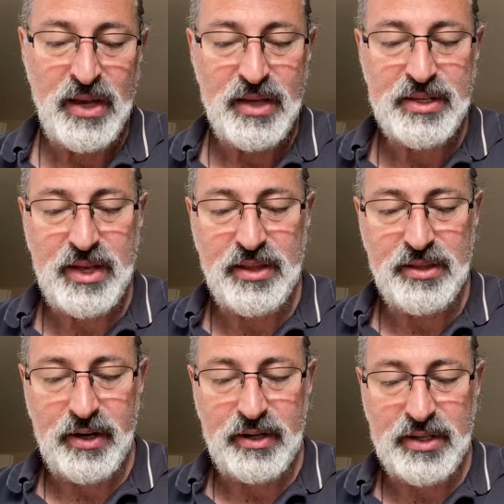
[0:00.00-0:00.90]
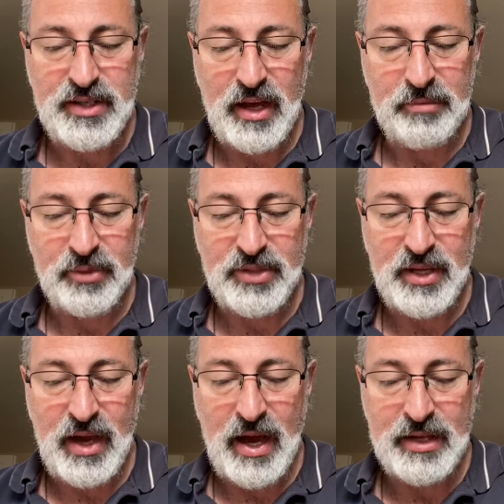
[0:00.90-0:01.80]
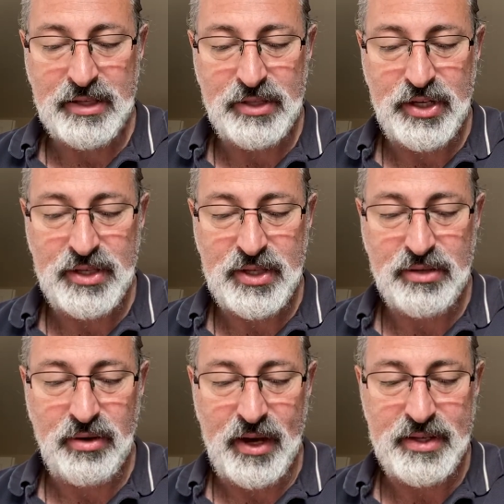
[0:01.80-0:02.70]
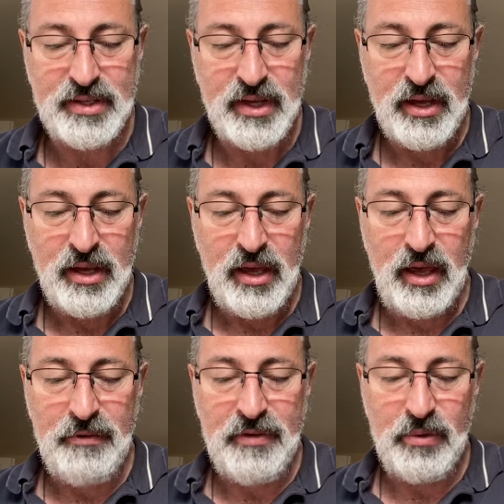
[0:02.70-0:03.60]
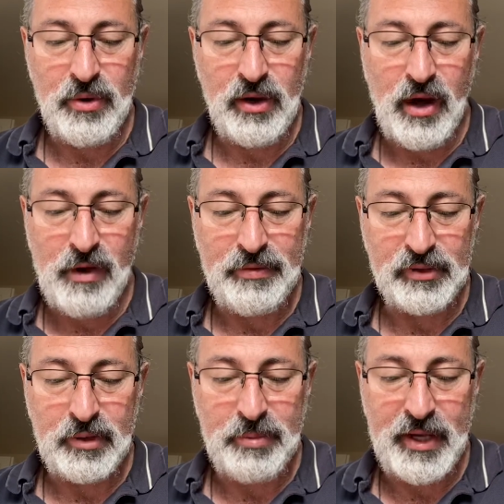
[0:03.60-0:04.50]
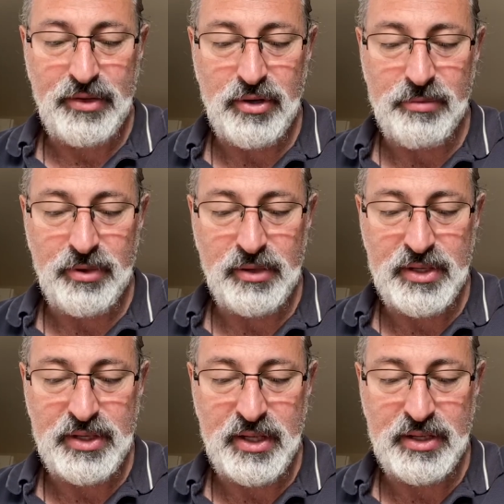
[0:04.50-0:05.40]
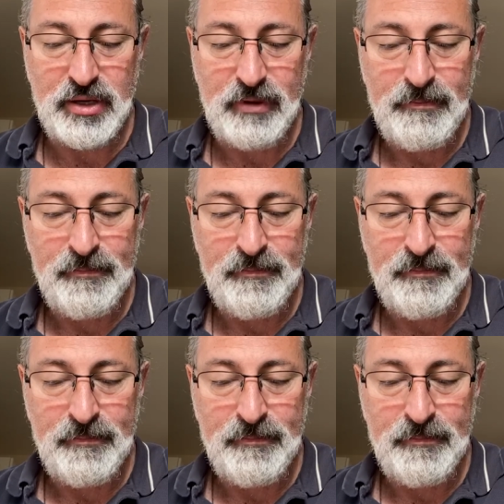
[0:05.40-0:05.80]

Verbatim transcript: sent their disciples to ask Jesus Christ if it were lawful to pay tribute to Caesar.